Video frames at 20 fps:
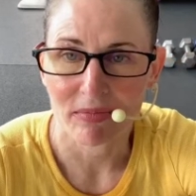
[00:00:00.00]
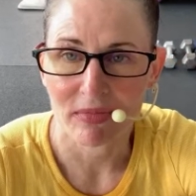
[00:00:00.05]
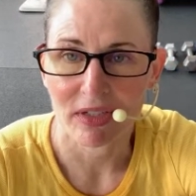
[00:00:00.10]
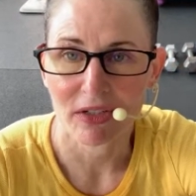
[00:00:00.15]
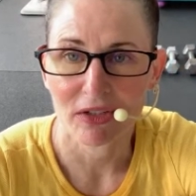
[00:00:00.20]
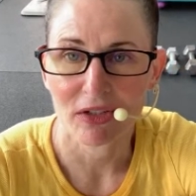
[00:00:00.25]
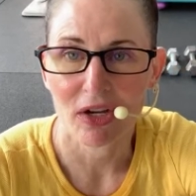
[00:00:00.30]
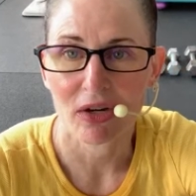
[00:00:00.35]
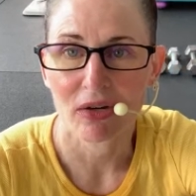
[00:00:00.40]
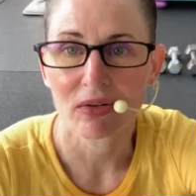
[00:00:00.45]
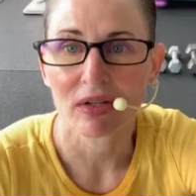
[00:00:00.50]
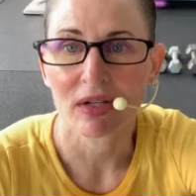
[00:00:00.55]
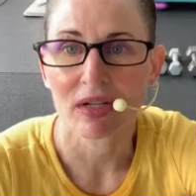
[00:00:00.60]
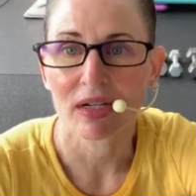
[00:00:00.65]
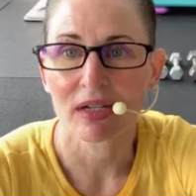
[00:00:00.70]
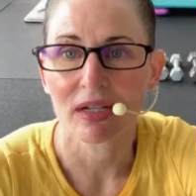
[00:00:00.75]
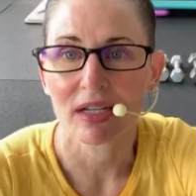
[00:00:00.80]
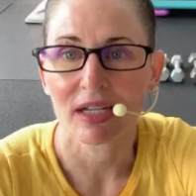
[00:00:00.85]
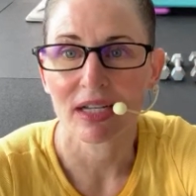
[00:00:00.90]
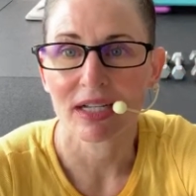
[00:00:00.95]
you know,
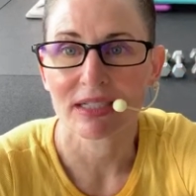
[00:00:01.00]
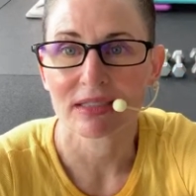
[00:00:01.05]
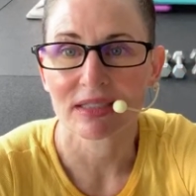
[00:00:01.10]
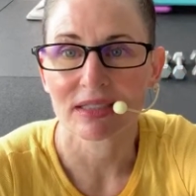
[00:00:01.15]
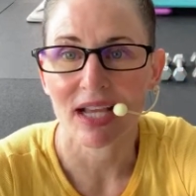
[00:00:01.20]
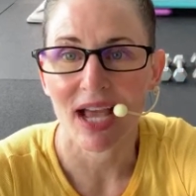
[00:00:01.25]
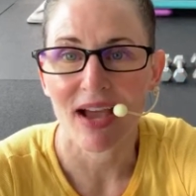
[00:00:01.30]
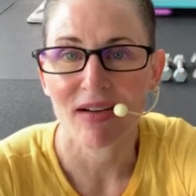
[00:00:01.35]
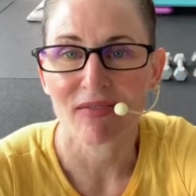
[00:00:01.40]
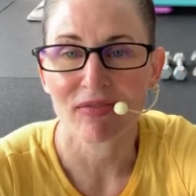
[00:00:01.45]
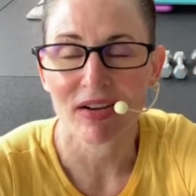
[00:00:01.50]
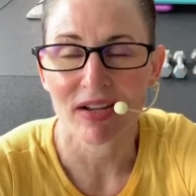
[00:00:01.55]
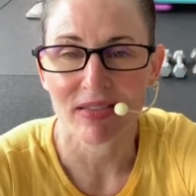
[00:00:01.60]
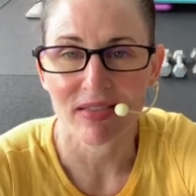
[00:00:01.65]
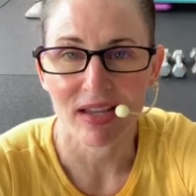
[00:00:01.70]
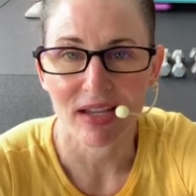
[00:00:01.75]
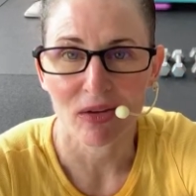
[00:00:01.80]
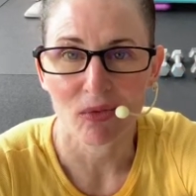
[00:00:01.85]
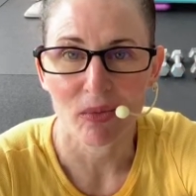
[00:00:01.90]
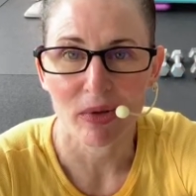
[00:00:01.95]
as
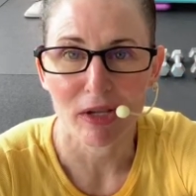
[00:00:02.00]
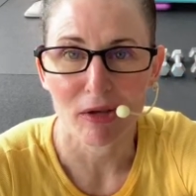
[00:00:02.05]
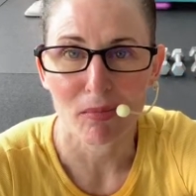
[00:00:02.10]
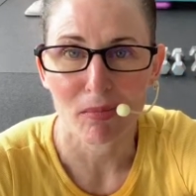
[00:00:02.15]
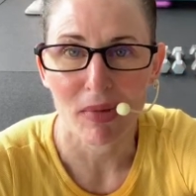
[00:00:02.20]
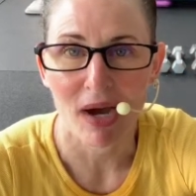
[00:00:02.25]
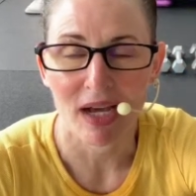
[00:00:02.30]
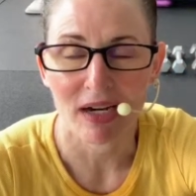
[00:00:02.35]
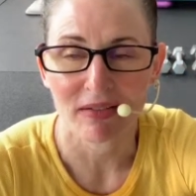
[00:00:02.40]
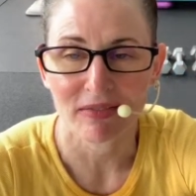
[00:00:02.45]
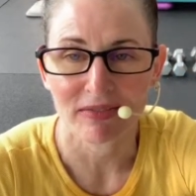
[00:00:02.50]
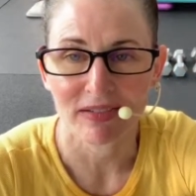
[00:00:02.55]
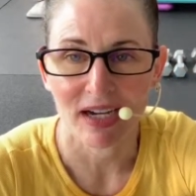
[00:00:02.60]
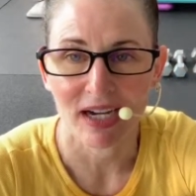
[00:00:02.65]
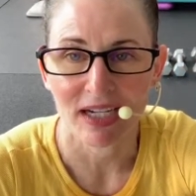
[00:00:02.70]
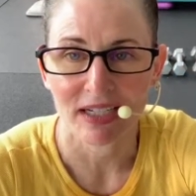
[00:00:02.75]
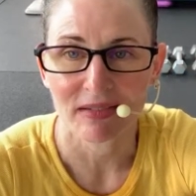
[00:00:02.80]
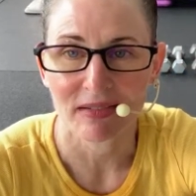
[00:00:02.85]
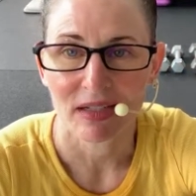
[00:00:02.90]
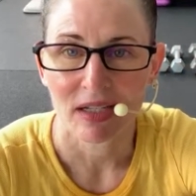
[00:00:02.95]
everything we can
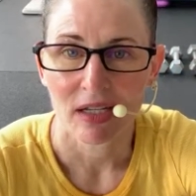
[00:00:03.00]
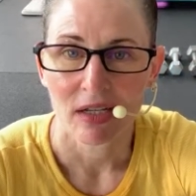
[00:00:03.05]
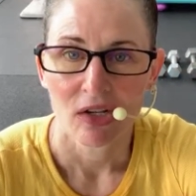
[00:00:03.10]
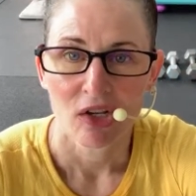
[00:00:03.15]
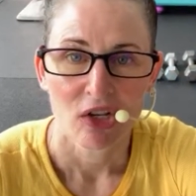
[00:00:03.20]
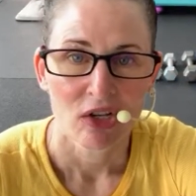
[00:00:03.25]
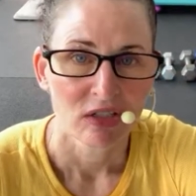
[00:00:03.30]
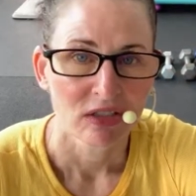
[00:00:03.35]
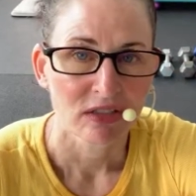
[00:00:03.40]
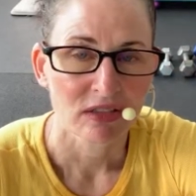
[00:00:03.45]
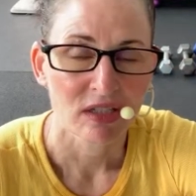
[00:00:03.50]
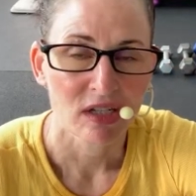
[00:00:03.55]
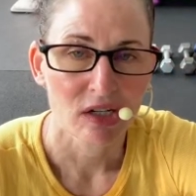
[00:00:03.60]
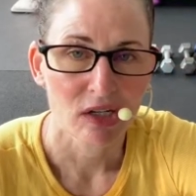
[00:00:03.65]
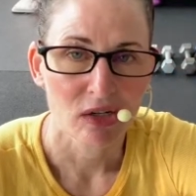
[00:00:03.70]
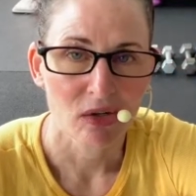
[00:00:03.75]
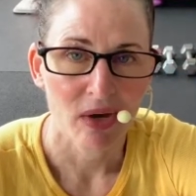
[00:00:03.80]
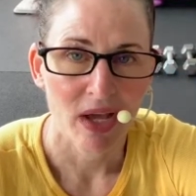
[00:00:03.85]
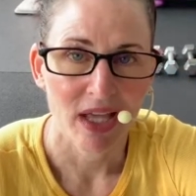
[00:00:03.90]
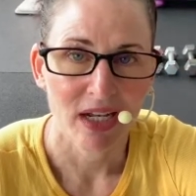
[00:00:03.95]
modify.
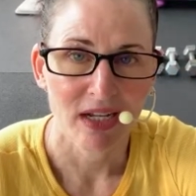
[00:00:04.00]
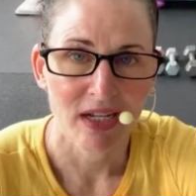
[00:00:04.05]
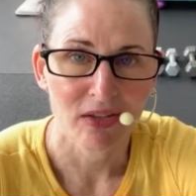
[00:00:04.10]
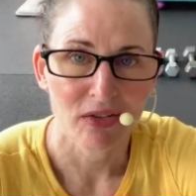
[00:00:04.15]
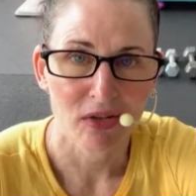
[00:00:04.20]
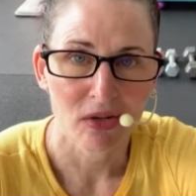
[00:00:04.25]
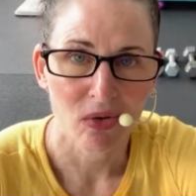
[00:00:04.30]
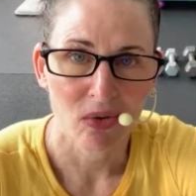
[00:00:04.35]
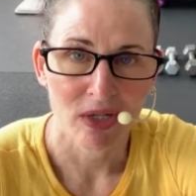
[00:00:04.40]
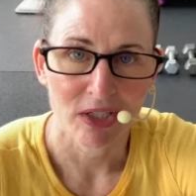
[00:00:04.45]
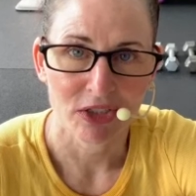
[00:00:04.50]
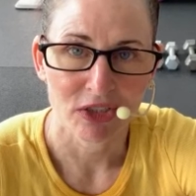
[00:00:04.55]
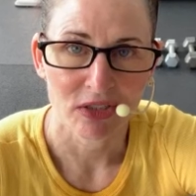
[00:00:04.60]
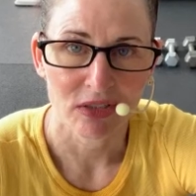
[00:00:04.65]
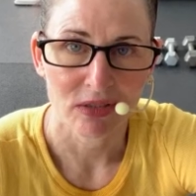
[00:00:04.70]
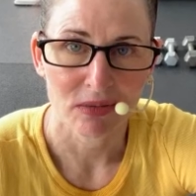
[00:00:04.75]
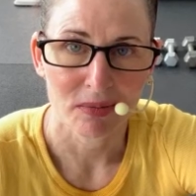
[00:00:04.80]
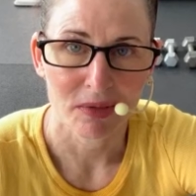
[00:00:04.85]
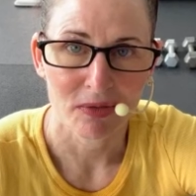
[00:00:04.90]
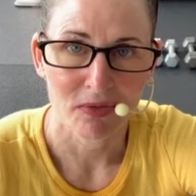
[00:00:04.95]
So any other
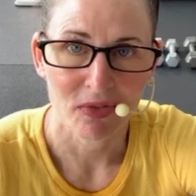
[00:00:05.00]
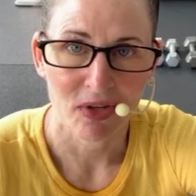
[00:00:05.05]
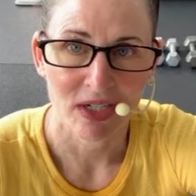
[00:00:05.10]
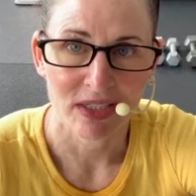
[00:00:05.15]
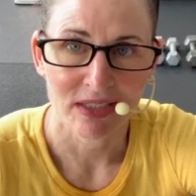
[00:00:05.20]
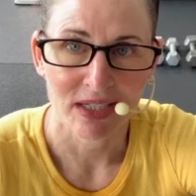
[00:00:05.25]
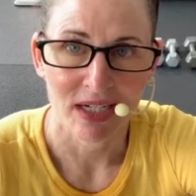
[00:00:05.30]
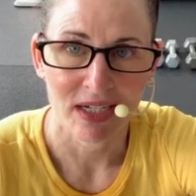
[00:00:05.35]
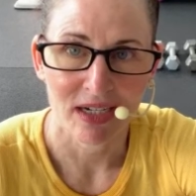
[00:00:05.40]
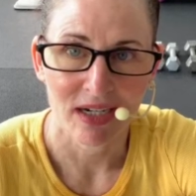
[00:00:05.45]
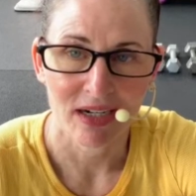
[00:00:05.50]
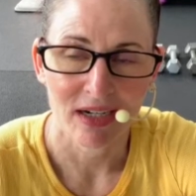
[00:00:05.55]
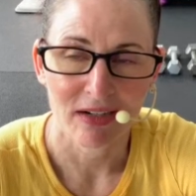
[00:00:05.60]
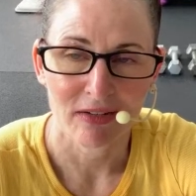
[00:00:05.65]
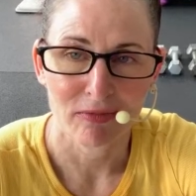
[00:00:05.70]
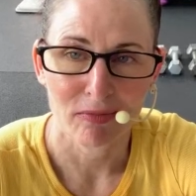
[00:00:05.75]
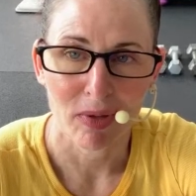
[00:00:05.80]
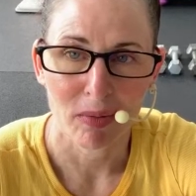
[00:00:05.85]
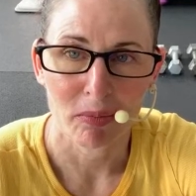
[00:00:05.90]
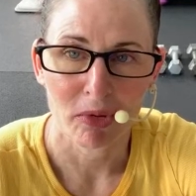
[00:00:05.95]
questions before I take off,
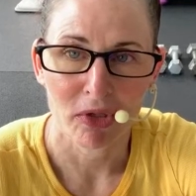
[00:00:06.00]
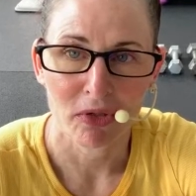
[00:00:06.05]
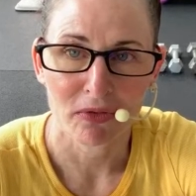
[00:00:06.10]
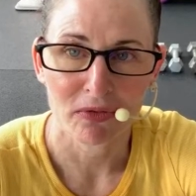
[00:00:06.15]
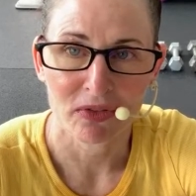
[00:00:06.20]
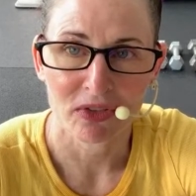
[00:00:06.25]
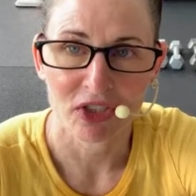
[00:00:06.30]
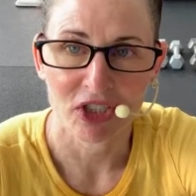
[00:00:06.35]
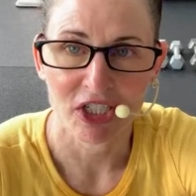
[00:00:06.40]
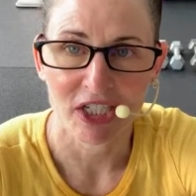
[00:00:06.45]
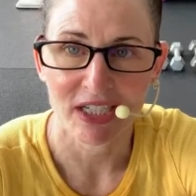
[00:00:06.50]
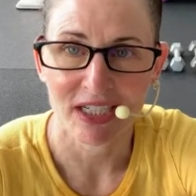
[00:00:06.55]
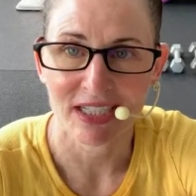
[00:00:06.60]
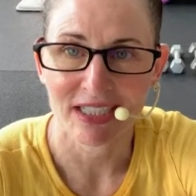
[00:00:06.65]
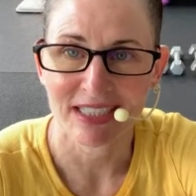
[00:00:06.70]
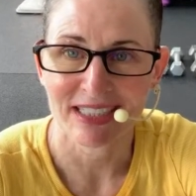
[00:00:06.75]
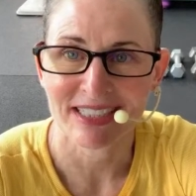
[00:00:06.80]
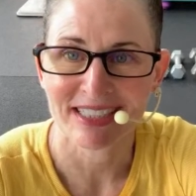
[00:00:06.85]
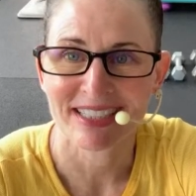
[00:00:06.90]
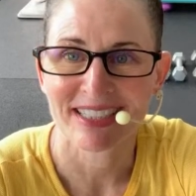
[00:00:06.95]
my beautiful chicas?